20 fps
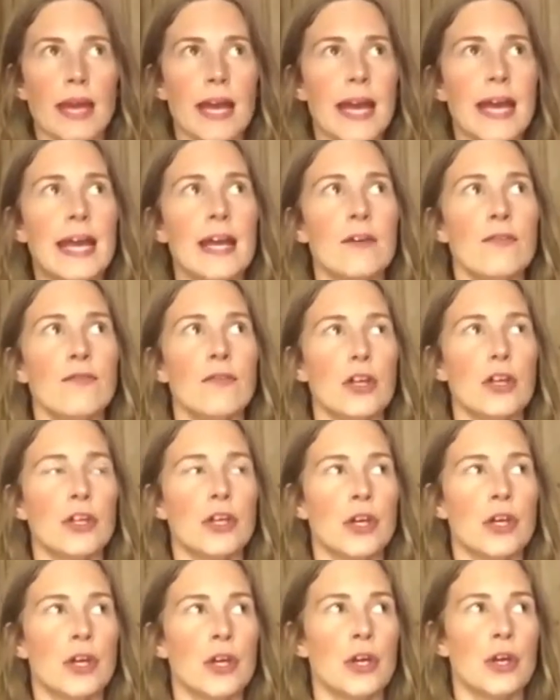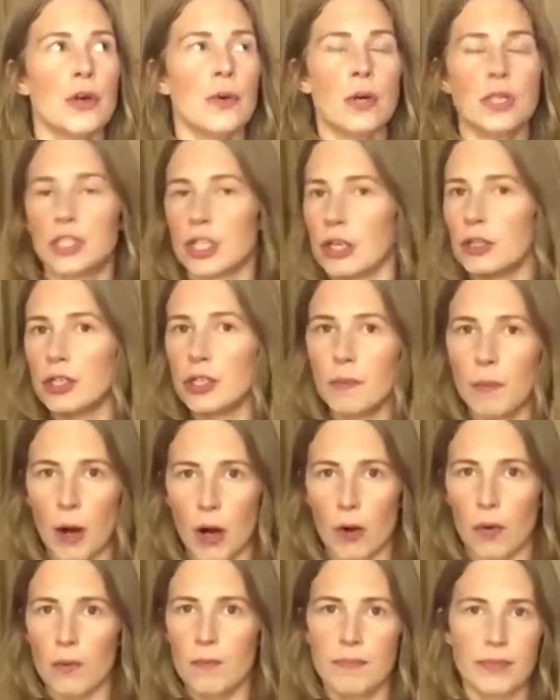If you don't do
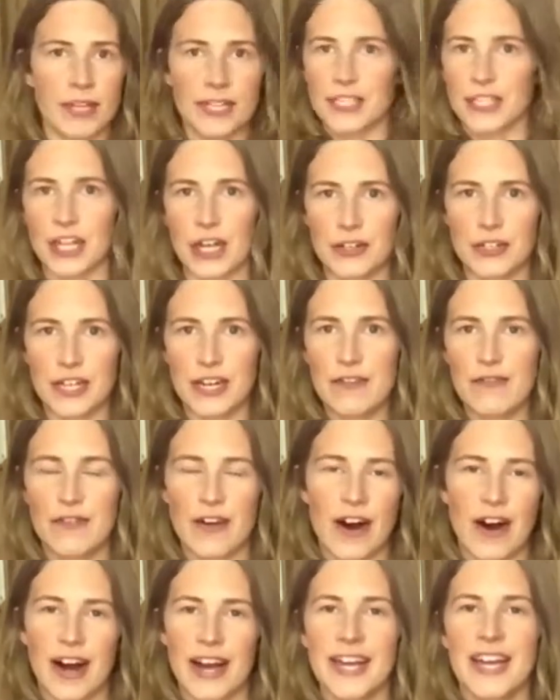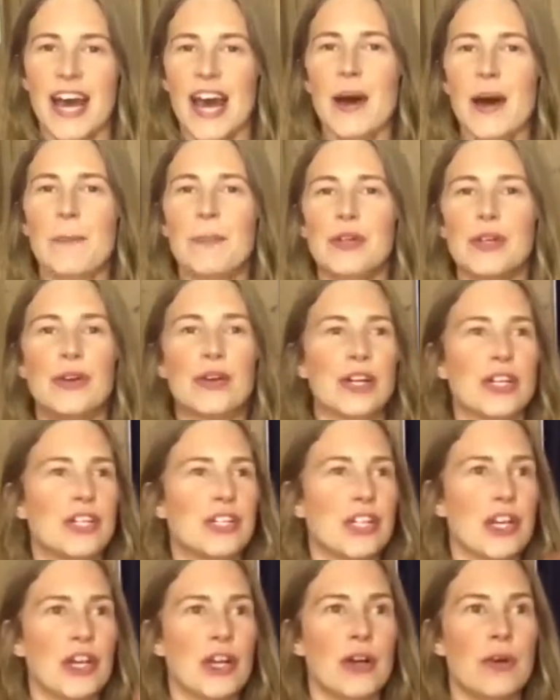pole, that's totally fine, but you can
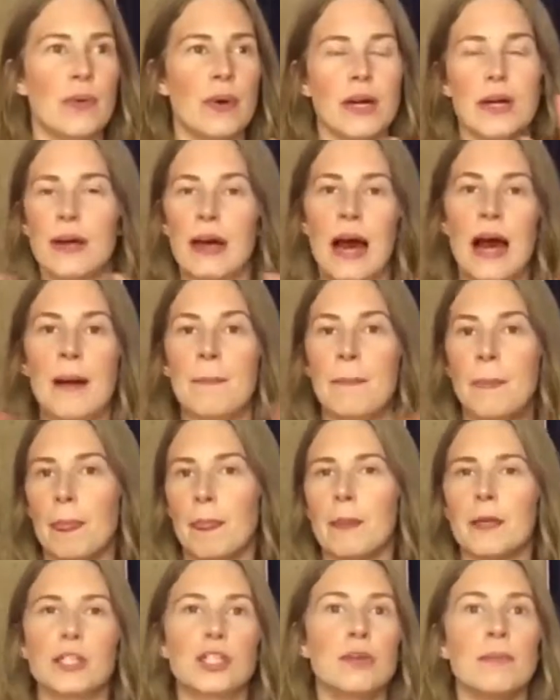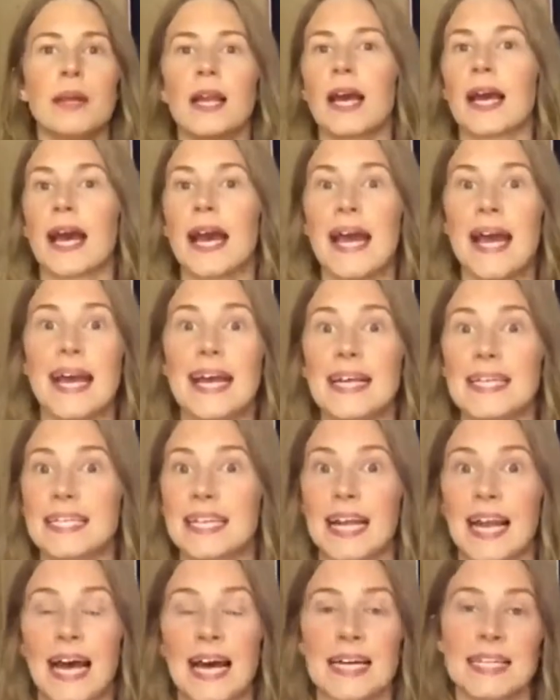do something like a HIIT
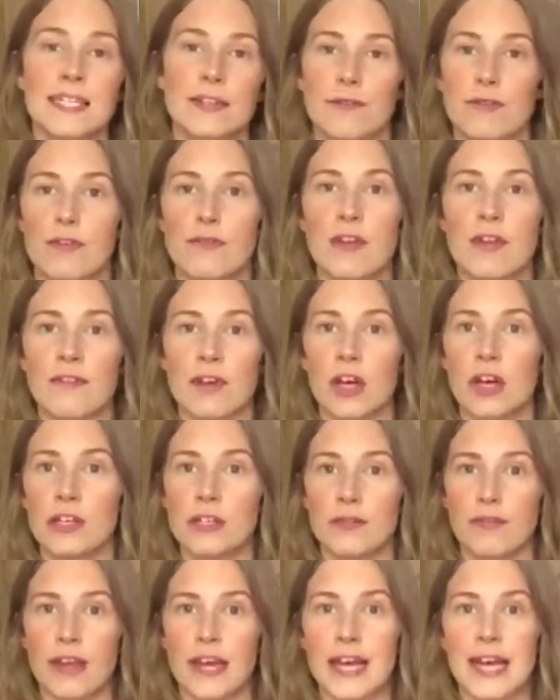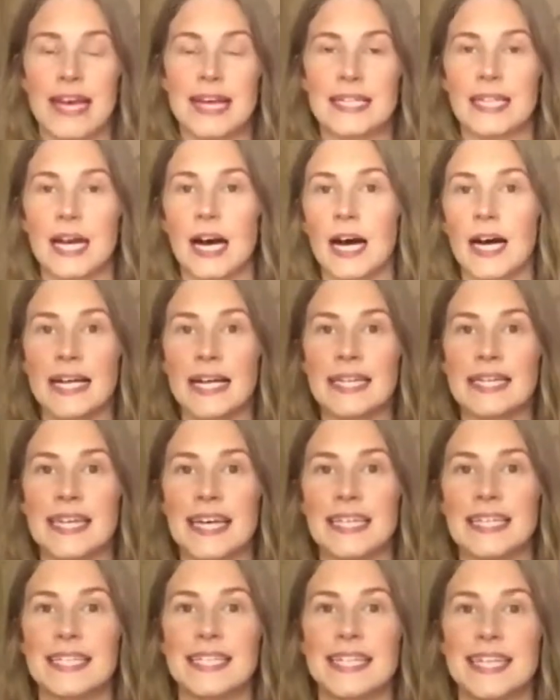class. If you've never heard of HIIT, it's high
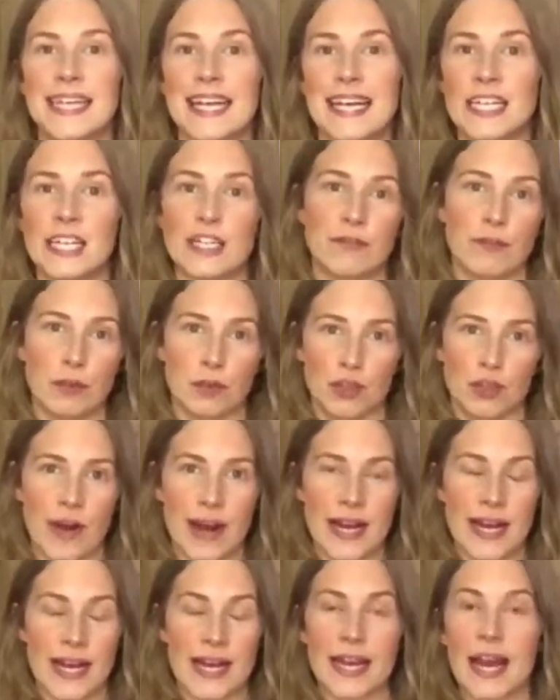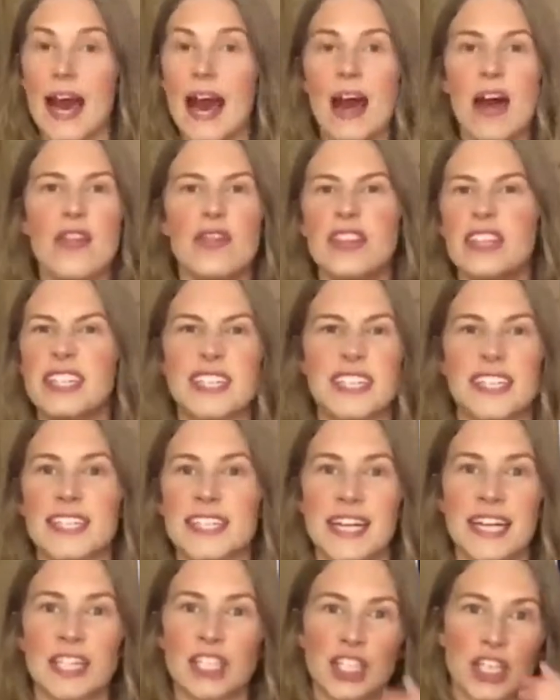intensity interval training. This is
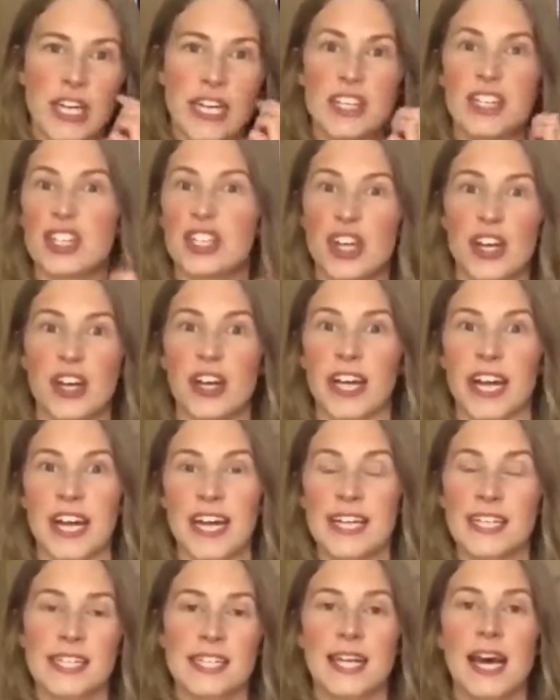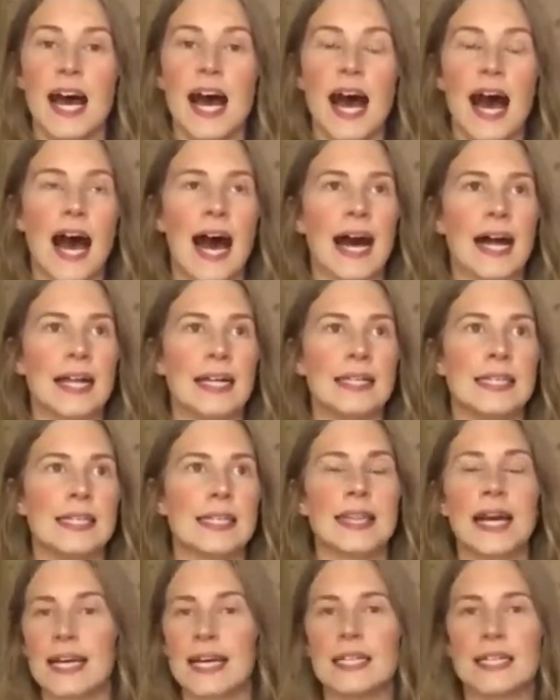essentially circuits, and
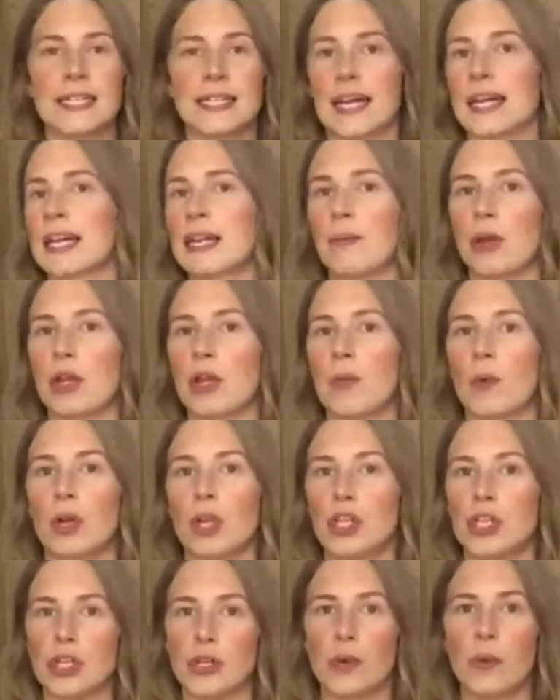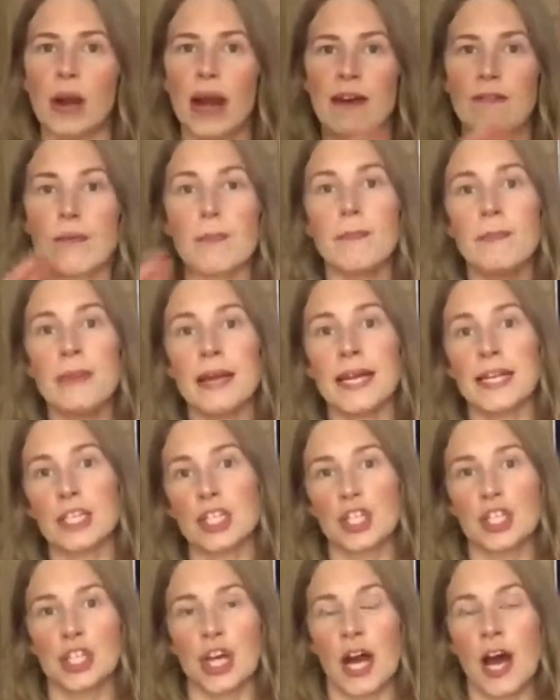that is exactly what you want to do. You want to have a
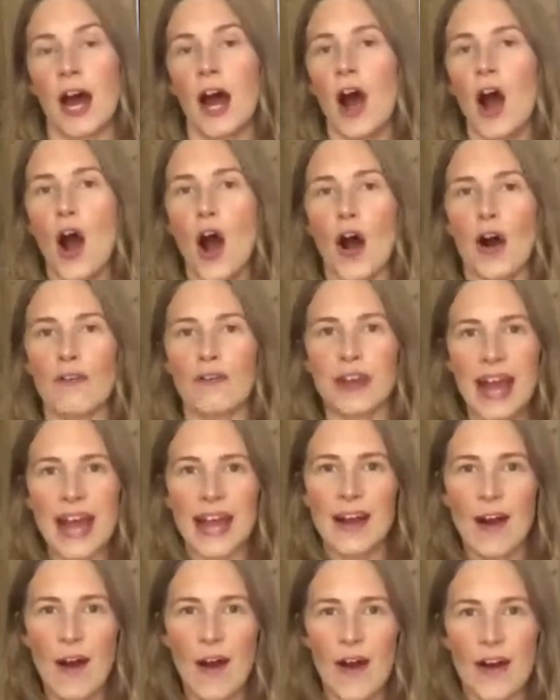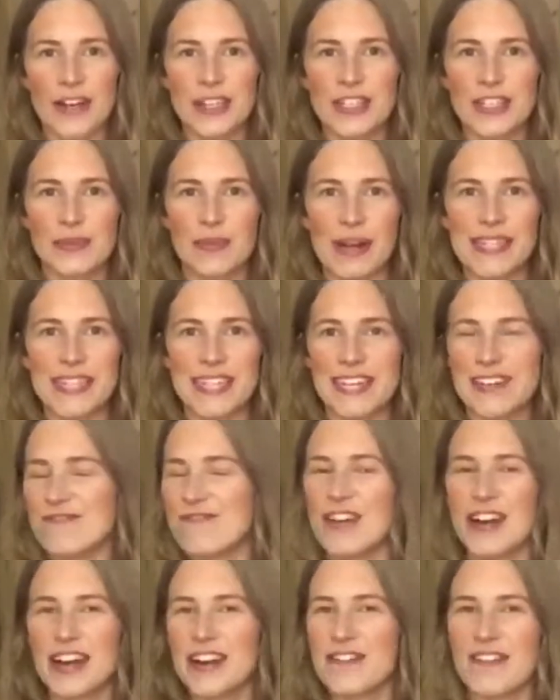mixture of getting hot and sweaty
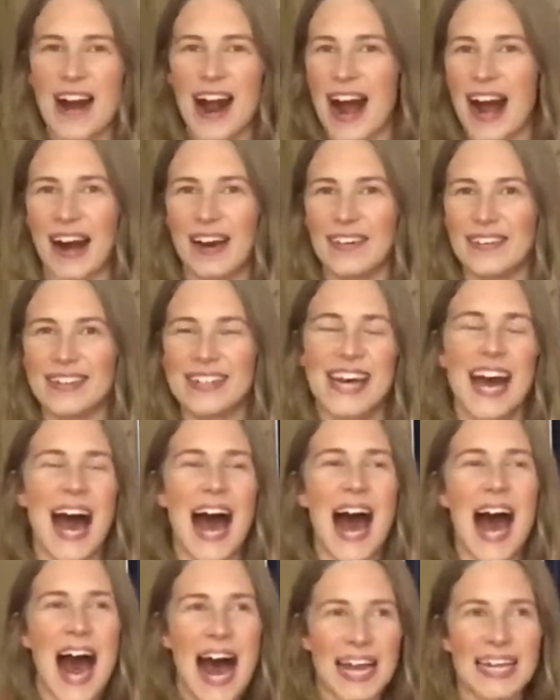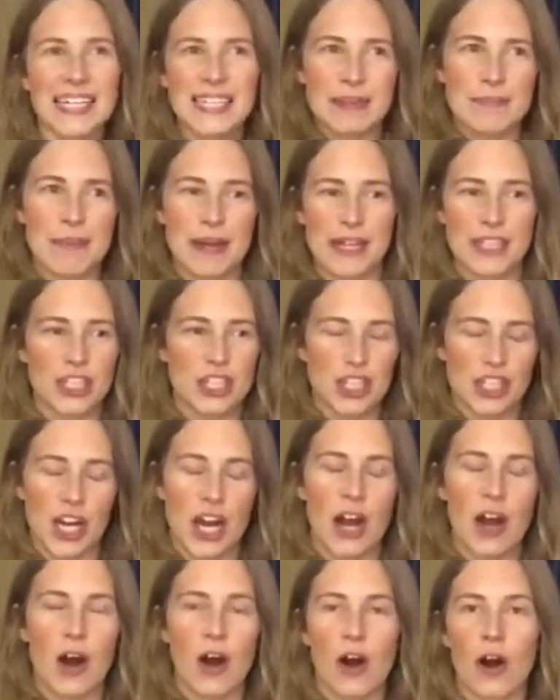and running around, and a
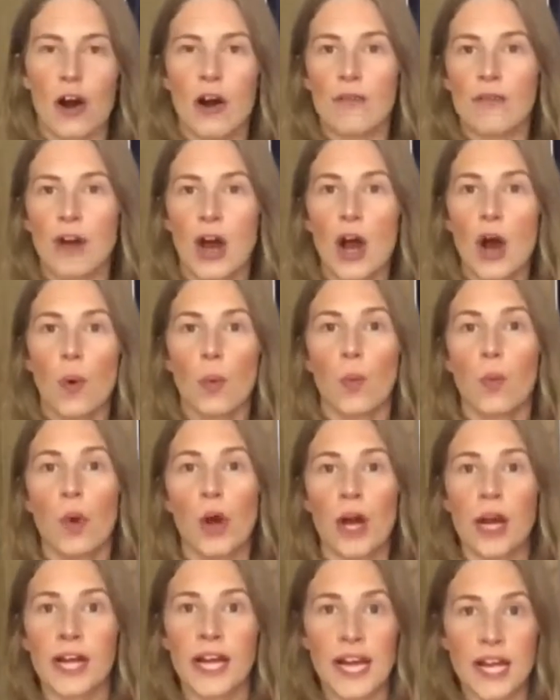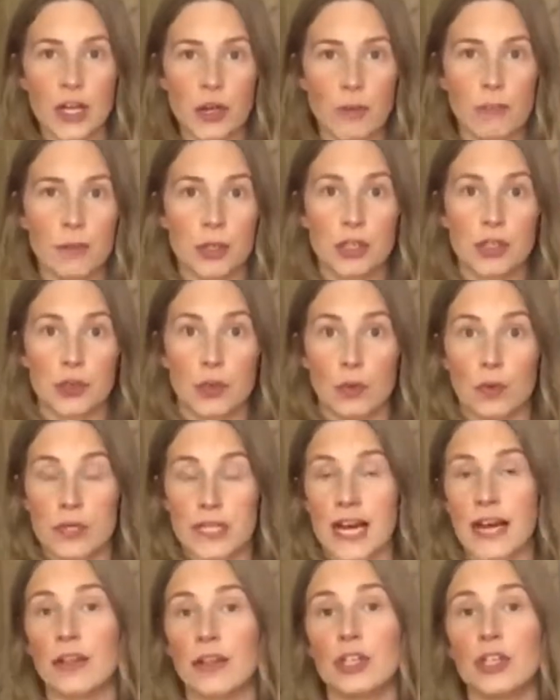mixture of working your
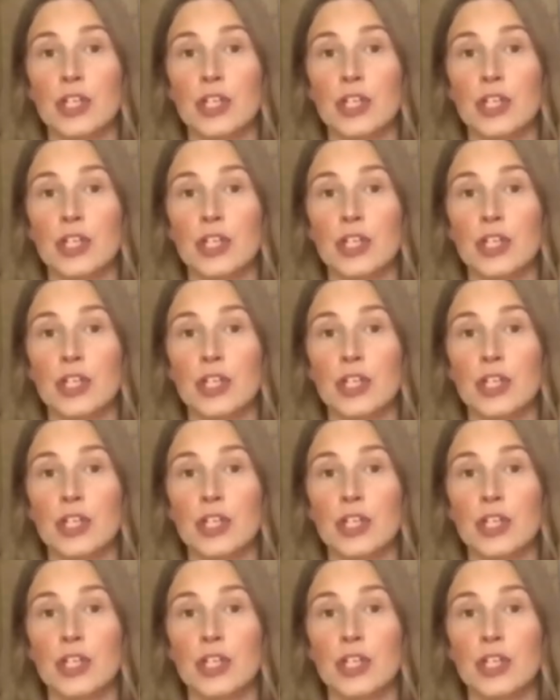muscles, and the